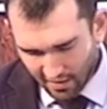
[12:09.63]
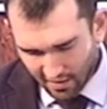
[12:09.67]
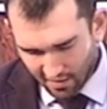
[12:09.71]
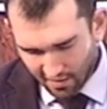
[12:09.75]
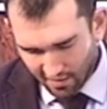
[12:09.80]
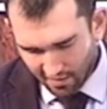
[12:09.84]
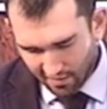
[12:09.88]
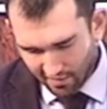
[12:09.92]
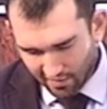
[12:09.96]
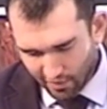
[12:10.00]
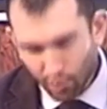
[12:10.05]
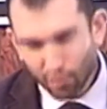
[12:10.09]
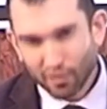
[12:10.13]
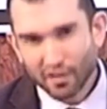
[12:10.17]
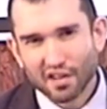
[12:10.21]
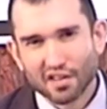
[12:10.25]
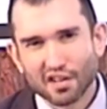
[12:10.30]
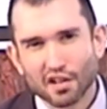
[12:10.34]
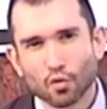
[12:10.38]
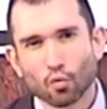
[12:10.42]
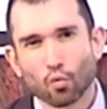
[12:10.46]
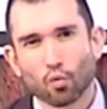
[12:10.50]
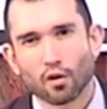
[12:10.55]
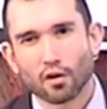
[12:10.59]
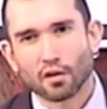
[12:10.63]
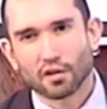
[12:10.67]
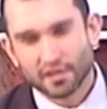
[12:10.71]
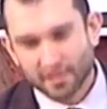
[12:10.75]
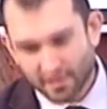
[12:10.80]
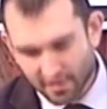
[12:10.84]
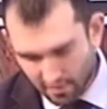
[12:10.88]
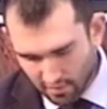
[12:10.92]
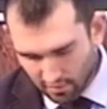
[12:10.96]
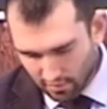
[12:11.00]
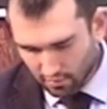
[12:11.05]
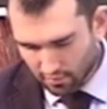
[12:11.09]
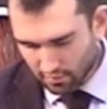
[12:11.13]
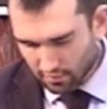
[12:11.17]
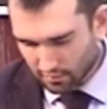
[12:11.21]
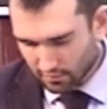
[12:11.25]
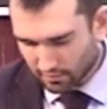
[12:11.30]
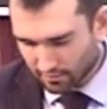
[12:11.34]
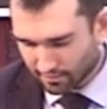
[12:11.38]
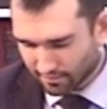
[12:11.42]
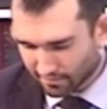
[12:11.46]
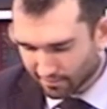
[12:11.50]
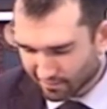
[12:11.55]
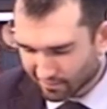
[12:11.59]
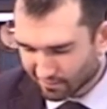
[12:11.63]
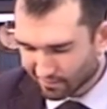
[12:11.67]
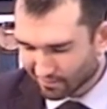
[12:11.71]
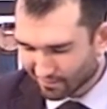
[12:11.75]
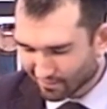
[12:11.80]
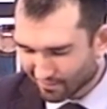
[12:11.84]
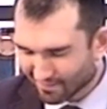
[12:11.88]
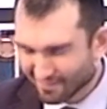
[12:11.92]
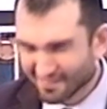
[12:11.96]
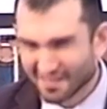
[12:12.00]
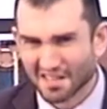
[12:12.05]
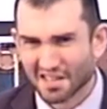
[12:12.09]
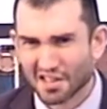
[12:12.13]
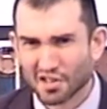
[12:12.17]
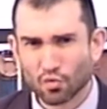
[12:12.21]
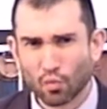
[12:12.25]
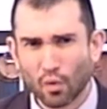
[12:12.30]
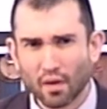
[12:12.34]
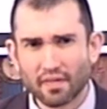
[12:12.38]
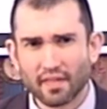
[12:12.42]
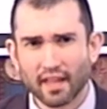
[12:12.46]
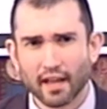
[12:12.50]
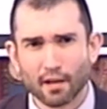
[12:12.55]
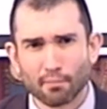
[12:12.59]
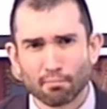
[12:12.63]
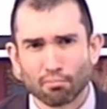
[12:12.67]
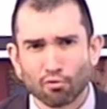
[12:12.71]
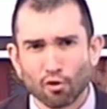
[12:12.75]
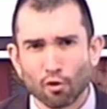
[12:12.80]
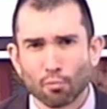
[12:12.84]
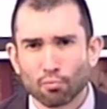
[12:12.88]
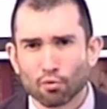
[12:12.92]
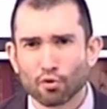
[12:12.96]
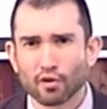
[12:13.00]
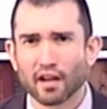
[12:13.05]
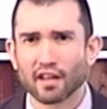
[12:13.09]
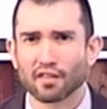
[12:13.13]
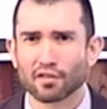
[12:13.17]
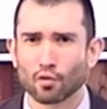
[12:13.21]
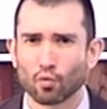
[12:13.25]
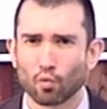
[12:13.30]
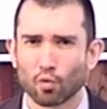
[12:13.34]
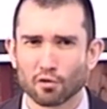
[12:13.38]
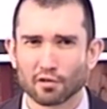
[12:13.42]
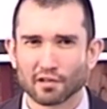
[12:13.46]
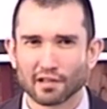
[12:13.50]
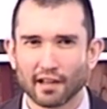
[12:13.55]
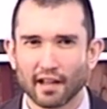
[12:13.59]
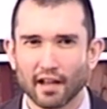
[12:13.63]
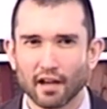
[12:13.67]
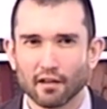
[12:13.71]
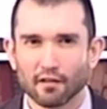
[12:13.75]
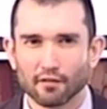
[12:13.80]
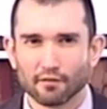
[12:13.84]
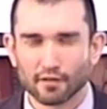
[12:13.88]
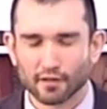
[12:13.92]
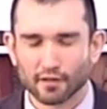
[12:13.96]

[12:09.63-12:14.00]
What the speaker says: The only thing worse is when they appropriate the word love.